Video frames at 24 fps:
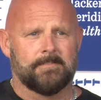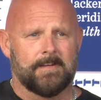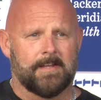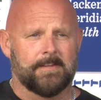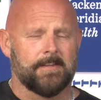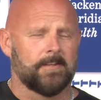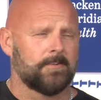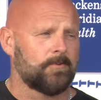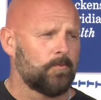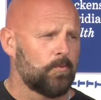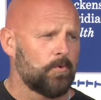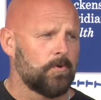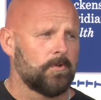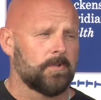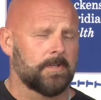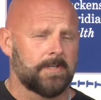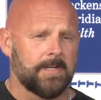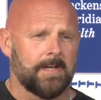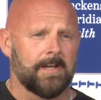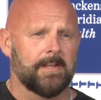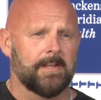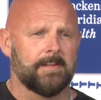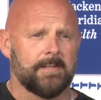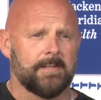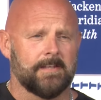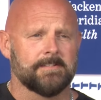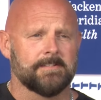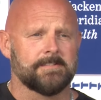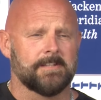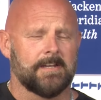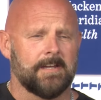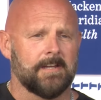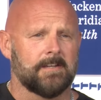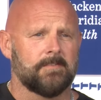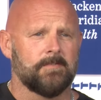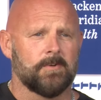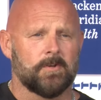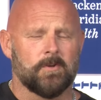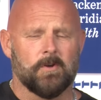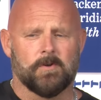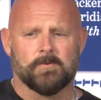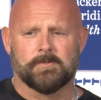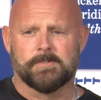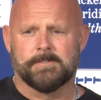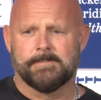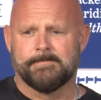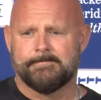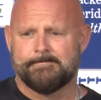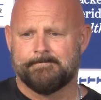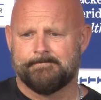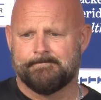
I think the world of Ken. I think he's a heck of a coach.